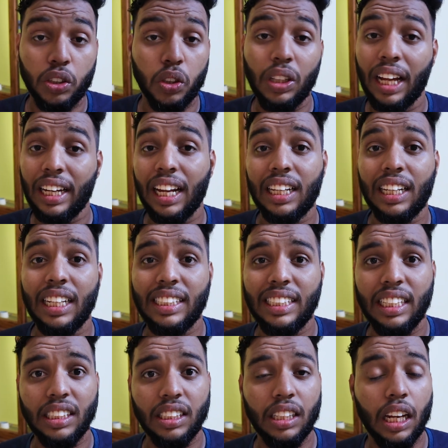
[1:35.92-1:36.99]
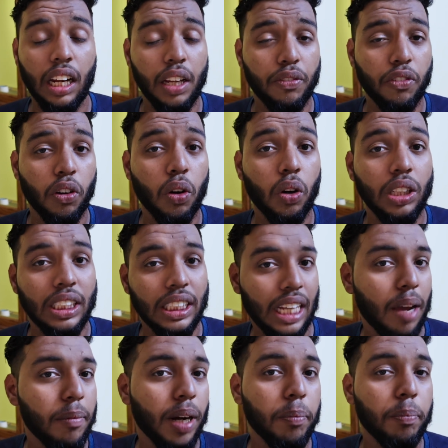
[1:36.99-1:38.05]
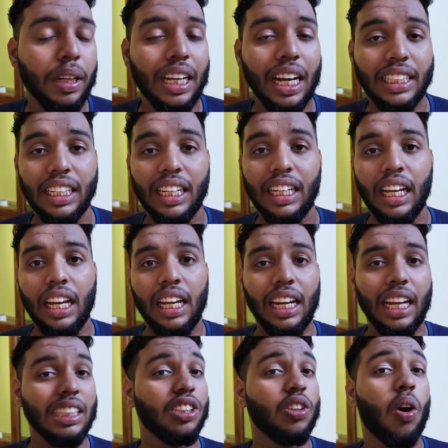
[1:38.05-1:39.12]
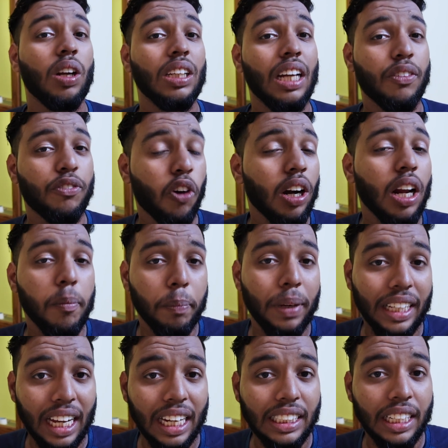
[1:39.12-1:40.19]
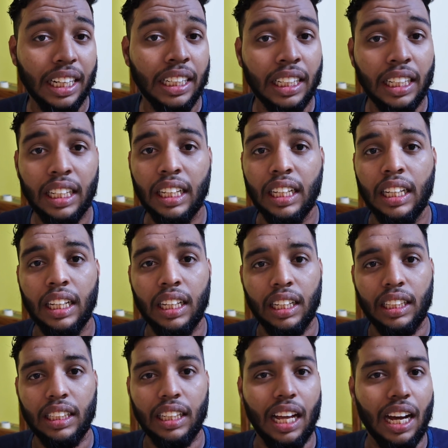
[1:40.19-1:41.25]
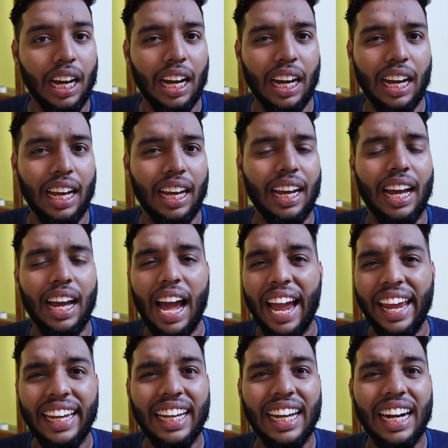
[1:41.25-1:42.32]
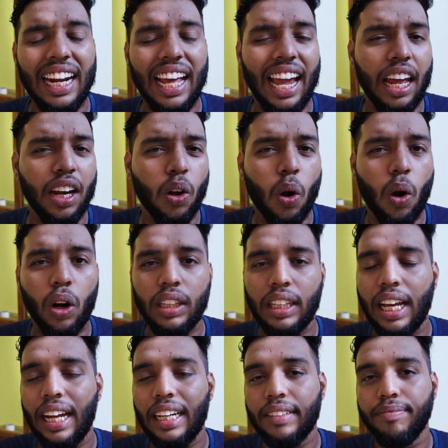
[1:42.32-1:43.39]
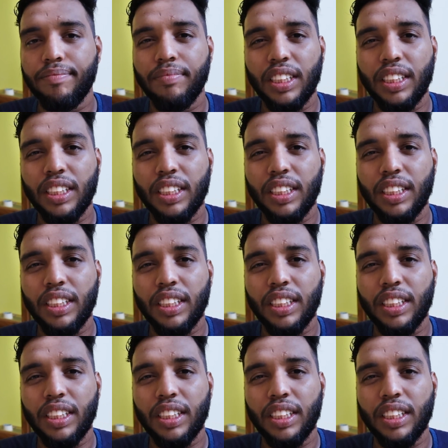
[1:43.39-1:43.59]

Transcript: so that are the changes that I found on this camera application next on the phone application the icon and all that